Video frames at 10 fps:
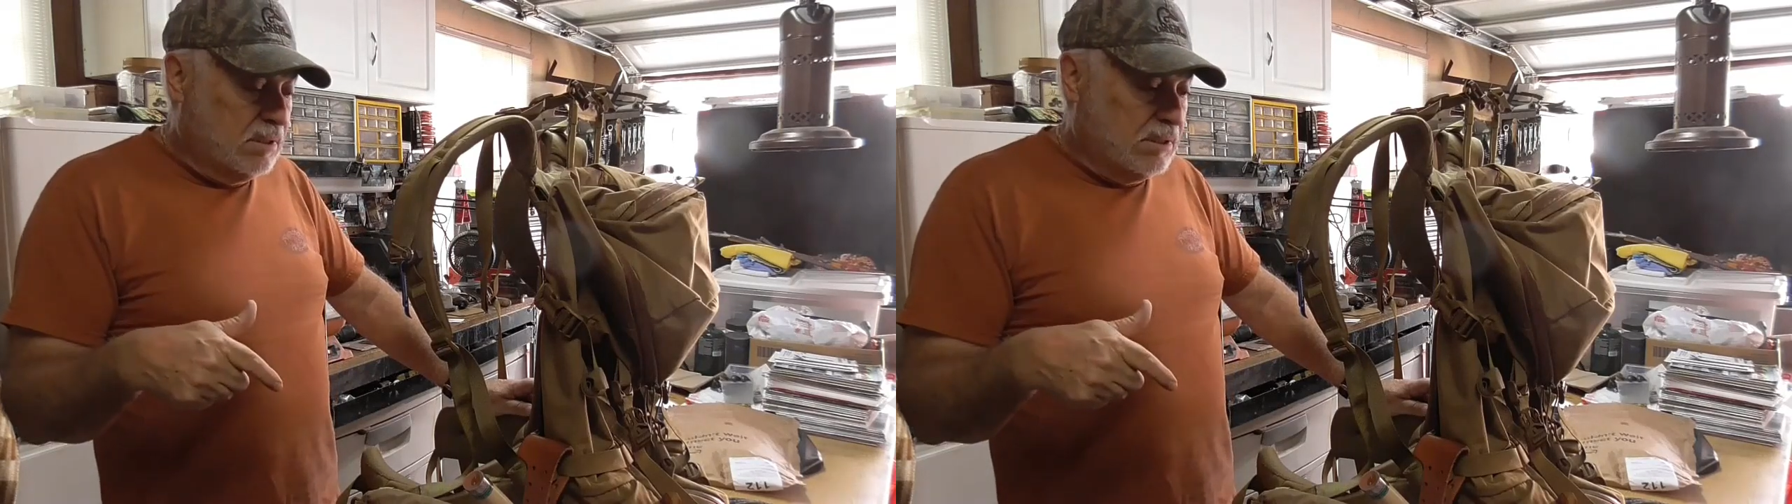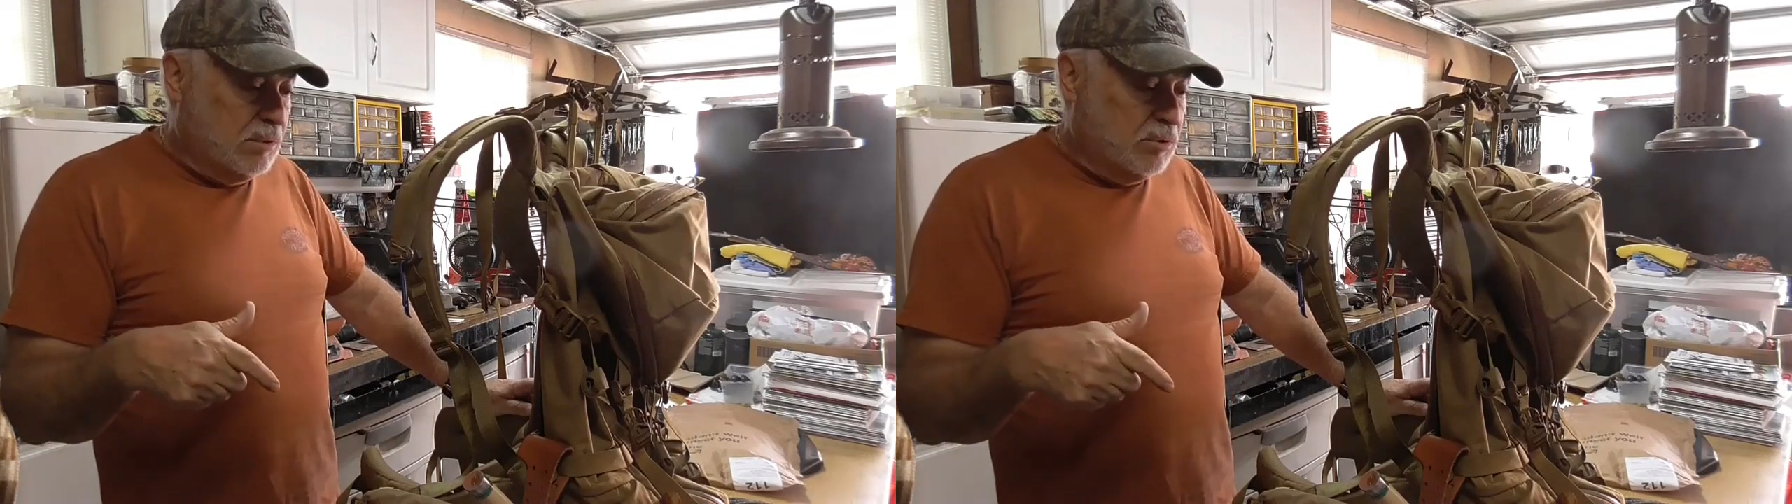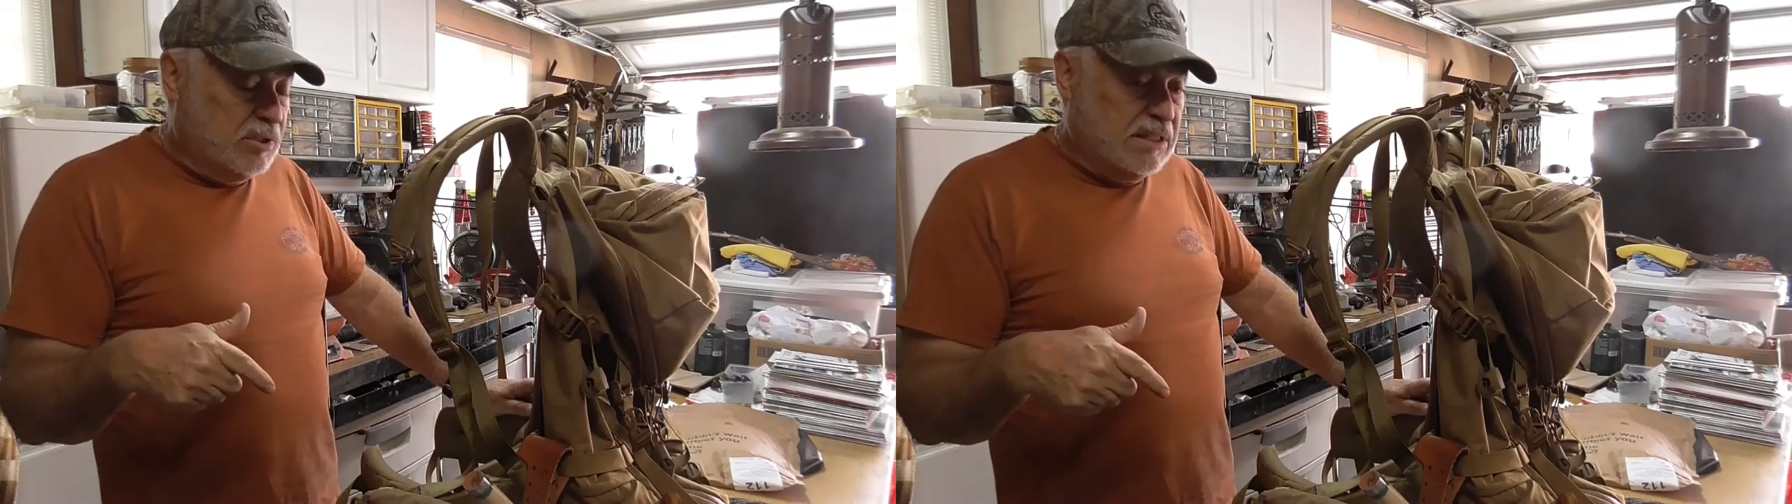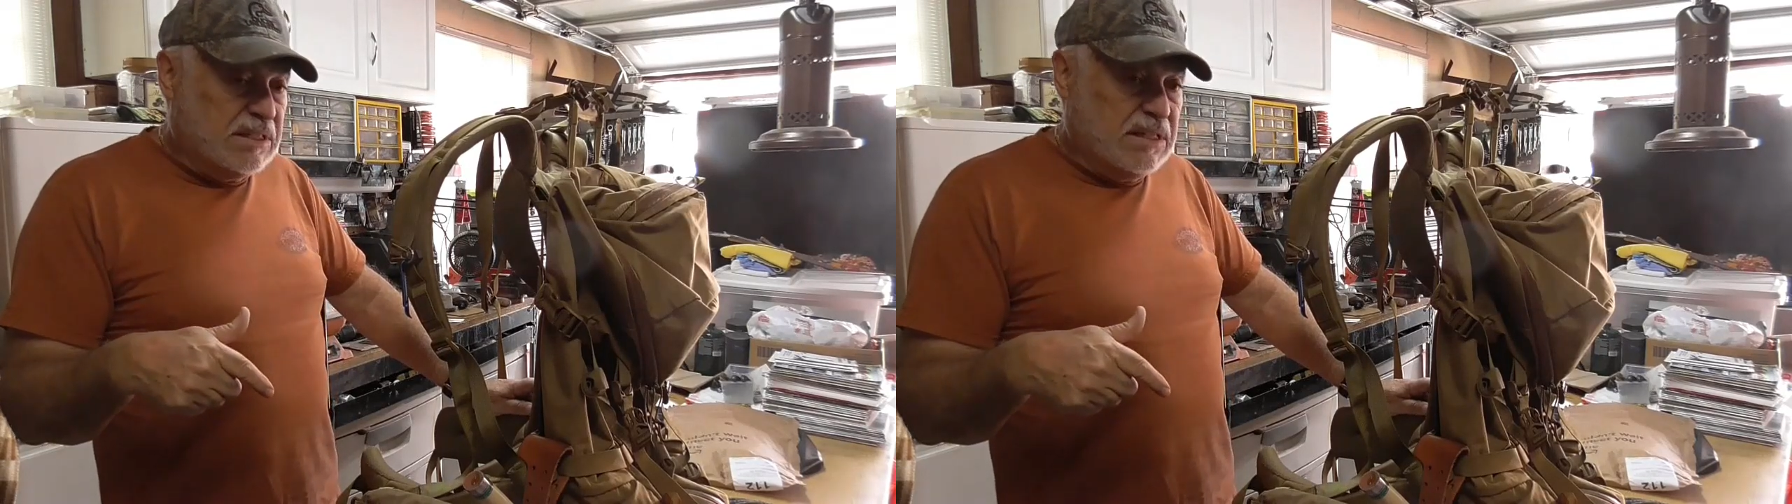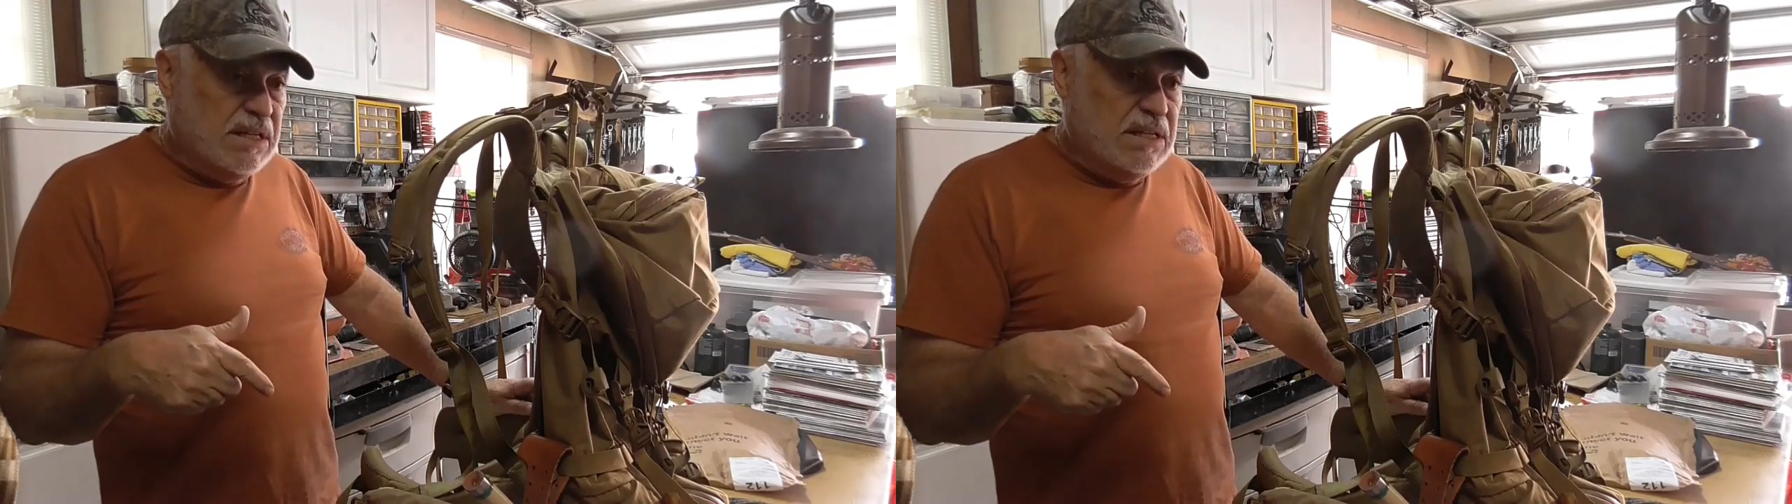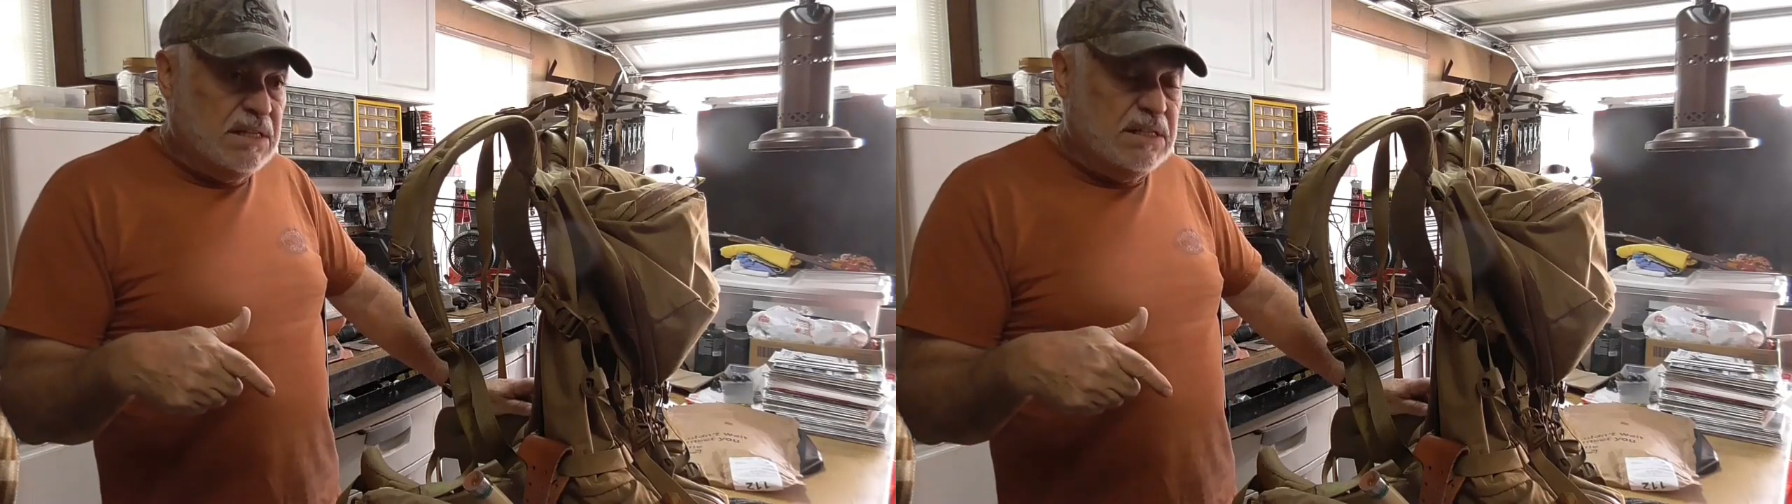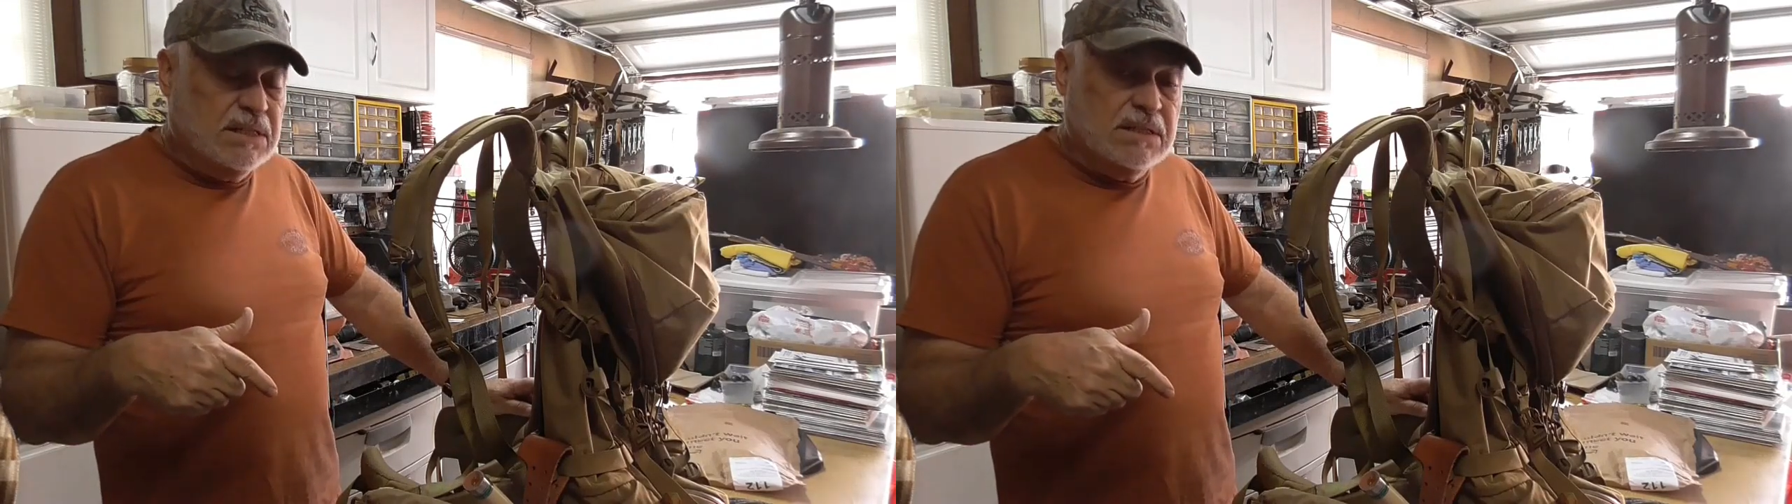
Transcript: There was 16,